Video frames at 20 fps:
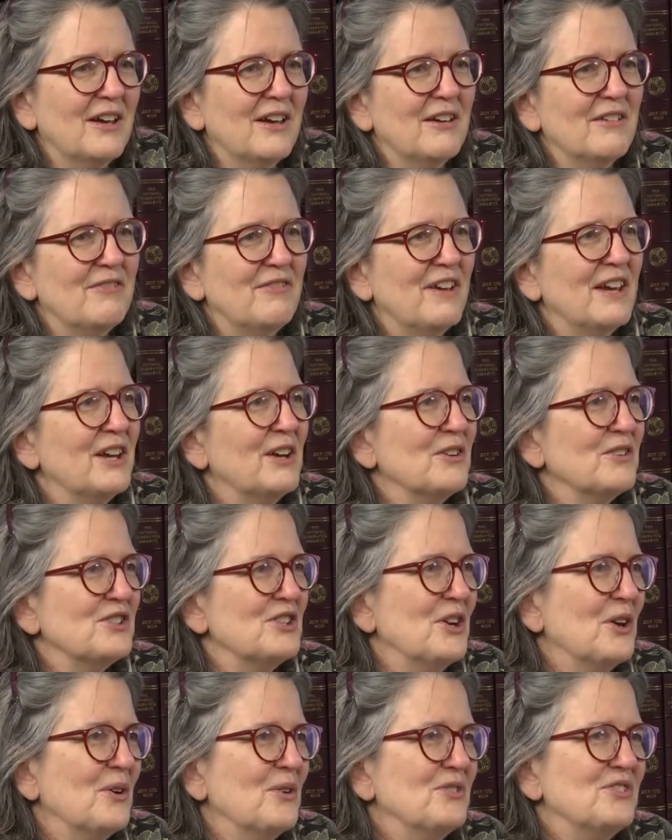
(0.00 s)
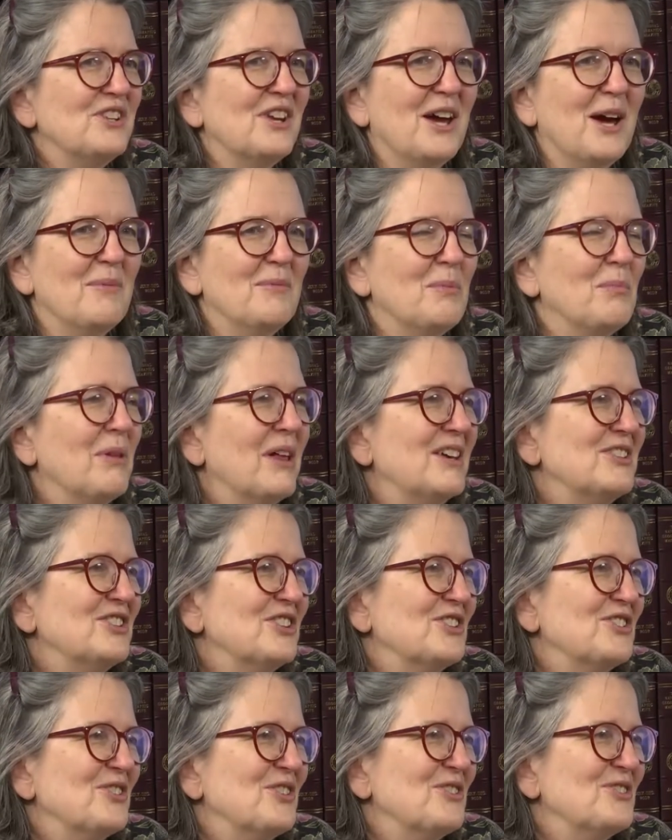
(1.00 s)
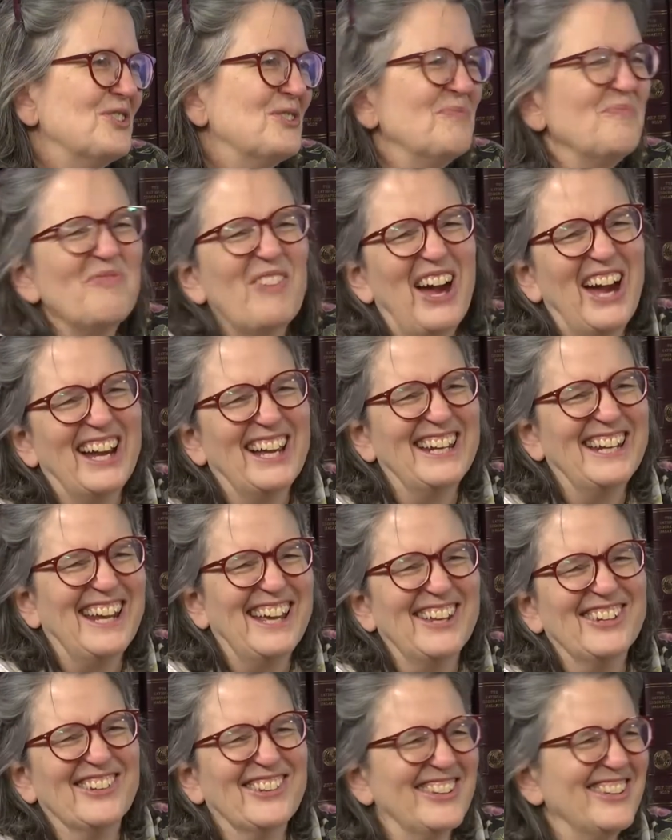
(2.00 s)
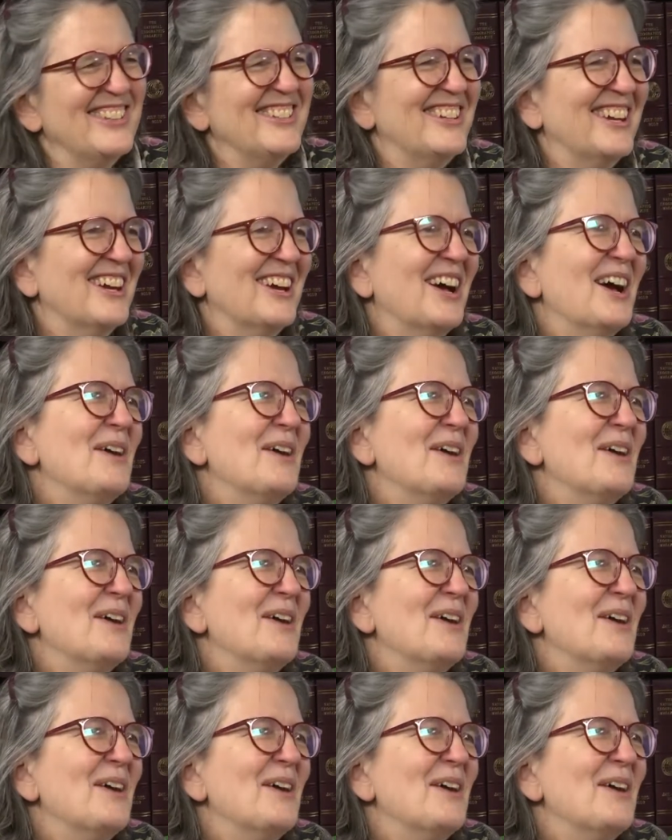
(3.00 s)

fingers, nose, I'm a plastic surgeon, I can handle this.